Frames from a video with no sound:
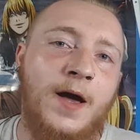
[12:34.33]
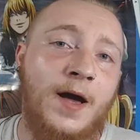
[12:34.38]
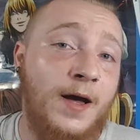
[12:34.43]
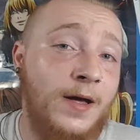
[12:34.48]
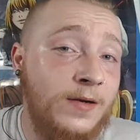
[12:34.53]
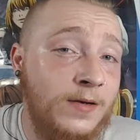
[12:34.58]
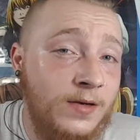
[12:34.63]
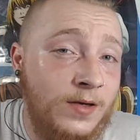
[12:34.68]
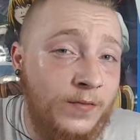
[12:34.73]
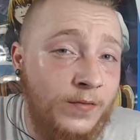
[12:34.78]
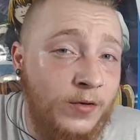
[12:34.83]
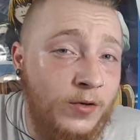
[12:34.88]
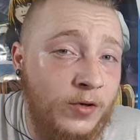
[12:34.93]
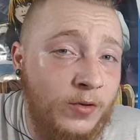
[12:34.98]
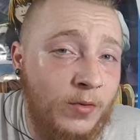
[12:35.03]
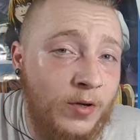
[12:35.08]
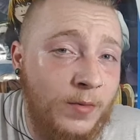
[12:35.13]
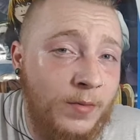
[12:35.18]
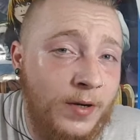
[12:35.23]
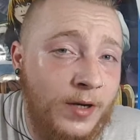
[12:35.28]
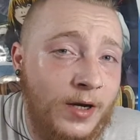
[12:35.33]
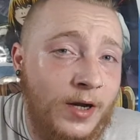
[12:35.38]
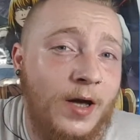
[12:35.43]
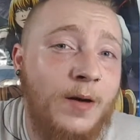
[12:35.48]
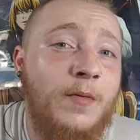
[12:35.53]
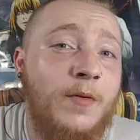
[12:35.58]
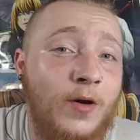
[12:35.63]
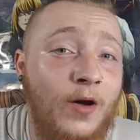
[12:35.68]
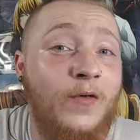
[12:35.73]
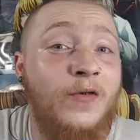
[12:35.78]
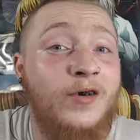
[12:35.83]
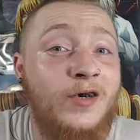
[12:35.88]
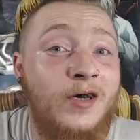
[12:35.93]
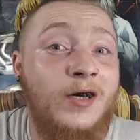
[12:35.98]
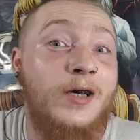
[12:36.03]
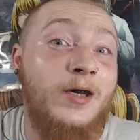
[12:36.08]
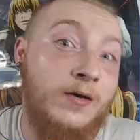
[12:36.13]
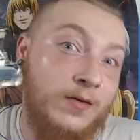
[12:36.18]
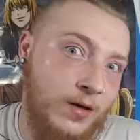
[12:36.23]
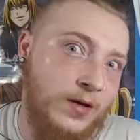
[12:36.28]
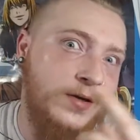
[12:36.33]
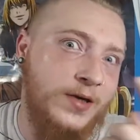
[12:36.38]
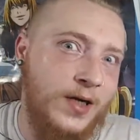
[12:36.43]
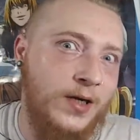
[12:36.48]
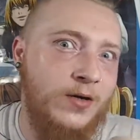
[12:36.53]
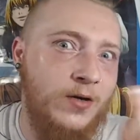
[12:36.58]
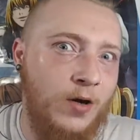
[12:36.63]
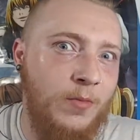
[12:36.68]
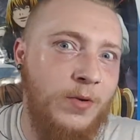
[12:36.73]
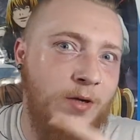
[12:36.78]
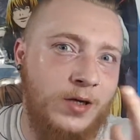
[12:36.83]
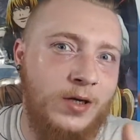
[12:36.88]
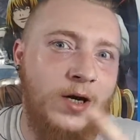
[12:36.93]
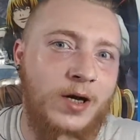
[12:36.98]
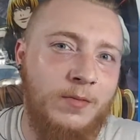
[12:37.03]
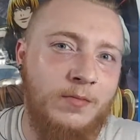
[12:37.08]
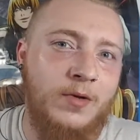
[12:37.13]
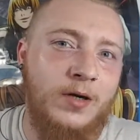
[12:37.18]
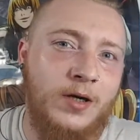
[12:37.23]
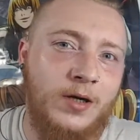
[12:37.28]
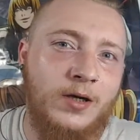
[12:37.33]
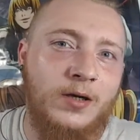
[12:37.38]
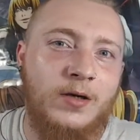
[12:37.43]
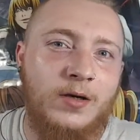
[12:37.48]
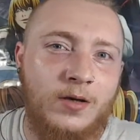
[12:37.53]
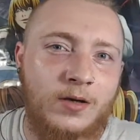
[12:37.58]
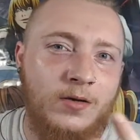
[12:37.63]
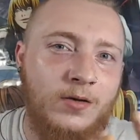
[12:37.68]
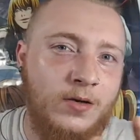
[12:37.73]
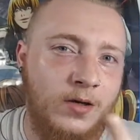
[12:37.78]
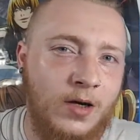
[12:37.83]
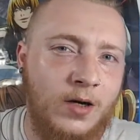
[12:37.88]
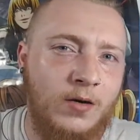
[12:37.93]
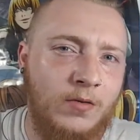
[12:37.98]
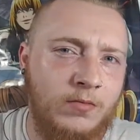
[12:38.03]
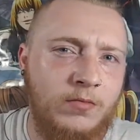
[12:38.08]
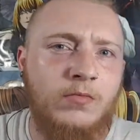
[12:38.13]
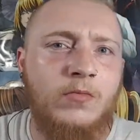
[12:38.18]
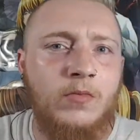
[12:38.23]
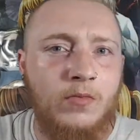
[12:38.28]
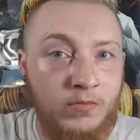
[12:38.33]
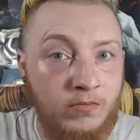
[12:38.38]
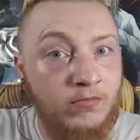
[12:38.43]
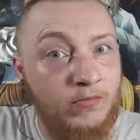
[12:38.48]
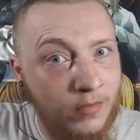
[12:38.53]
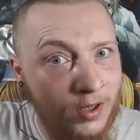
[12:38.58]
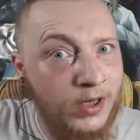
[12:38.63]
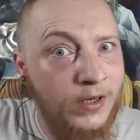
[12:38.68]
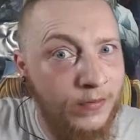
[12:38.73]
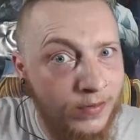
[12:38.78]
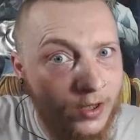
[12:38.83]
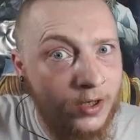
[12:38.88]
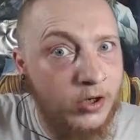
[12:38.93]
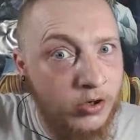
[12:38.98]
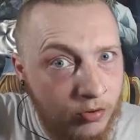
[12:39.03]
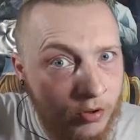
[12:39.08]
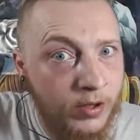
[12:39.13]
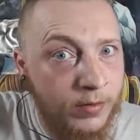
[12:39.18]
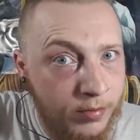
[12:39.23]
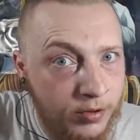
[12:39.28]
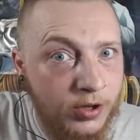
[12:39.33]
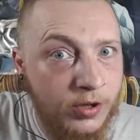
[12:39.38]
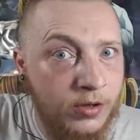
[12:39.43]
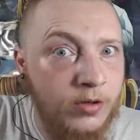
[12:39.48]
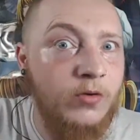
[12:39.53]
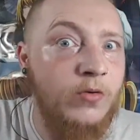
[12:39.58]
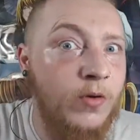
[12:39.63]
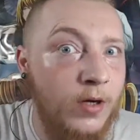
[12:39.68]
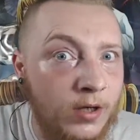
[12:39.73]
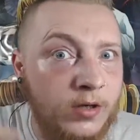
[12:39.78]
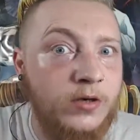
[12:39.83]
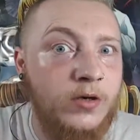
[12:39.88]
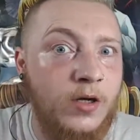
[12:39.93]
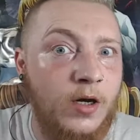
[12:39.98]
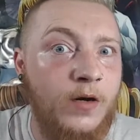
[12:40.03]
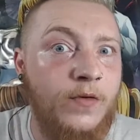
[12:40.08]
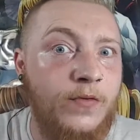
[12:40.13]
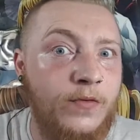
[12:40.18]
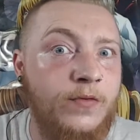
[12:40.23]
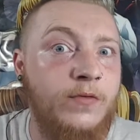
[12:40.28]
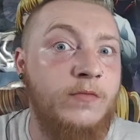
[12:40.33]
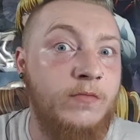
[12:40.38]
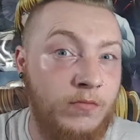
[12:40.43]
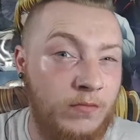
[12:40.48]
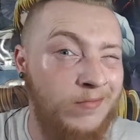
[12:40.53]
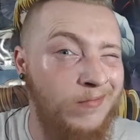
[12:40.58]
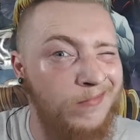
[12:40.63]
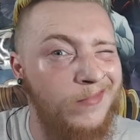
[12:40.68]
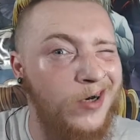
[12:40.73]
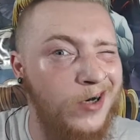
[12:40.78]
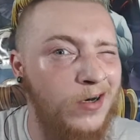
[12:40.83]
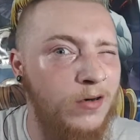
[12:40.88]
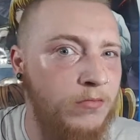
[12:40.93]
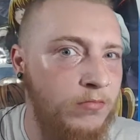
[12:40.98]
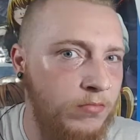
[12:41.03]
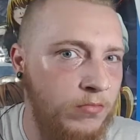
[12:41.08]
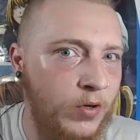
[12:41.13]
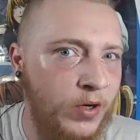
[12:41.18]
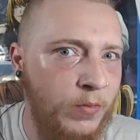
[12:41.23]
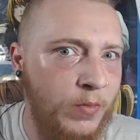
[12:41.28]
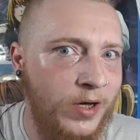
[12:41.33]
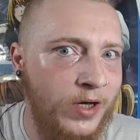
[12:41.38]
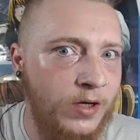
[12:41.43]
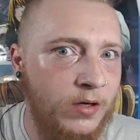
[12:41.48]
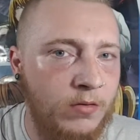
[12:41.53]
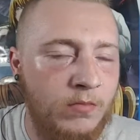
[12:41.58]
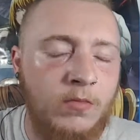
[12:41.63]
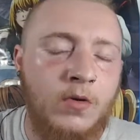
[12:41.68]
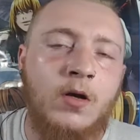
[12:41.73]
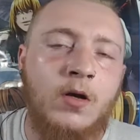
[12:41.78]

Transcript: And if you do want to pick it up, obviously there's that Goblin Game link, you know, leave in the description, all that stuff, you know, wink wink.